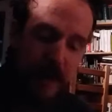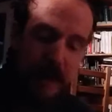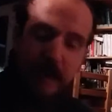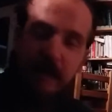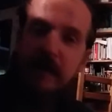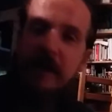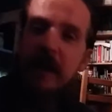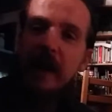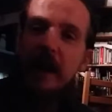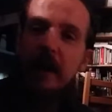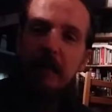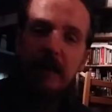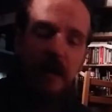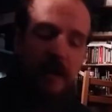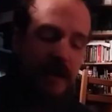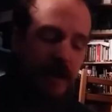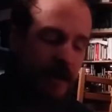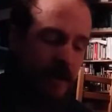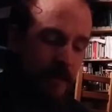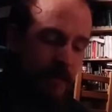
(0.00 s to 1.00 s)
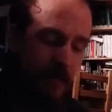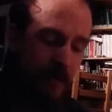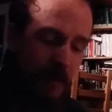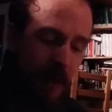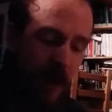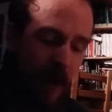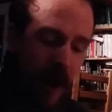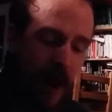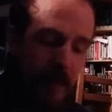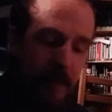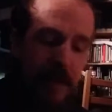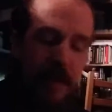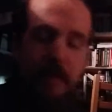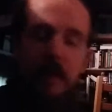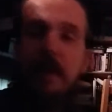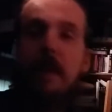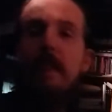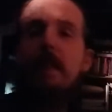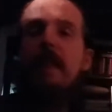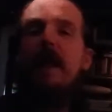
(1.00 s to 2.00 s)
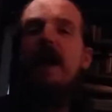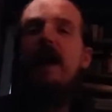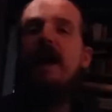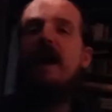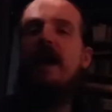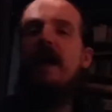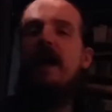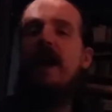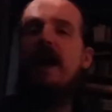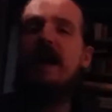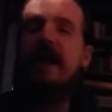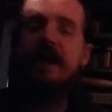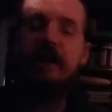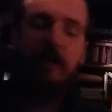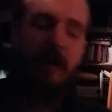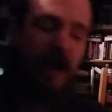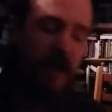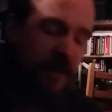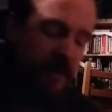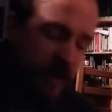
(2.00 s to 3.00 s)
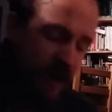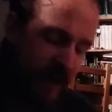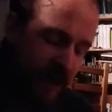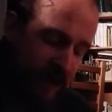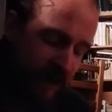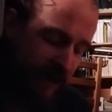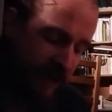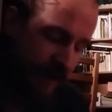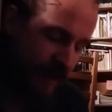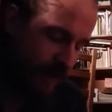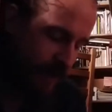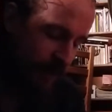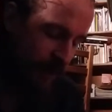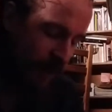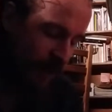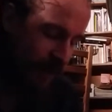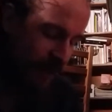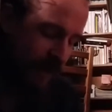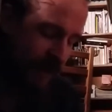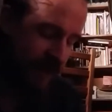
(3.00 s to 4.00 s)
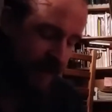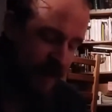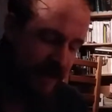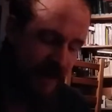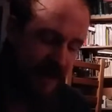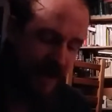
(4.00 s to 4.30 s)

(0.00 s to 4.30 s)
of attainment, perhaps. But anyways, we can divide things